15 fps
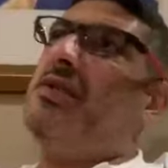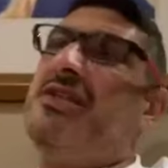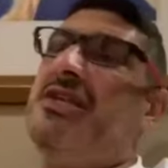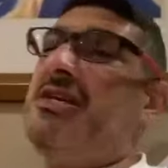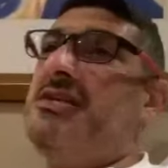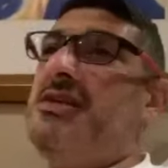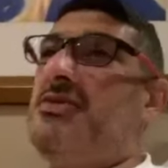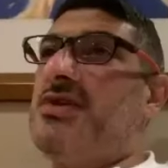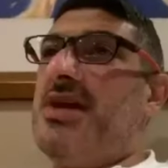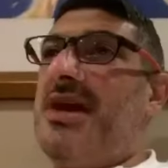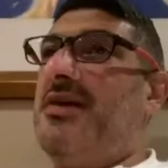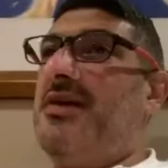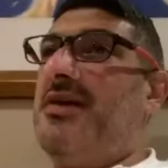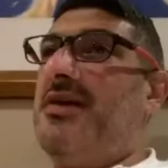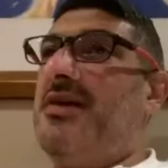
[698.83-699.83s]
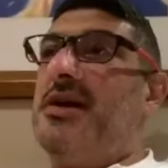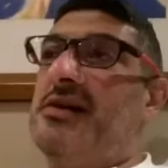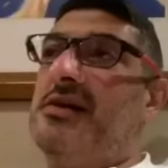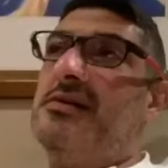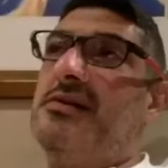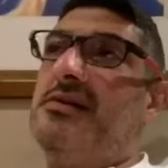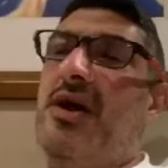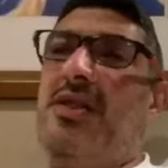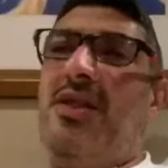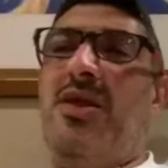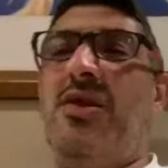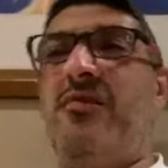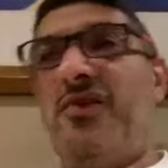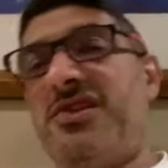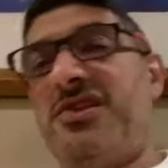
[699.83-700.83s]
Got Coutinho's
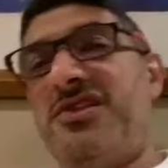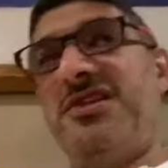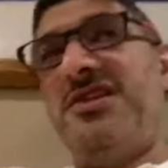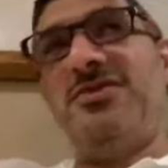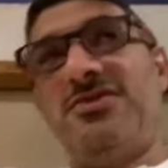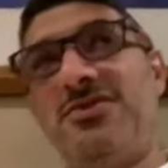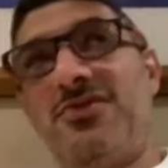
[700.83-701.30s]
out there.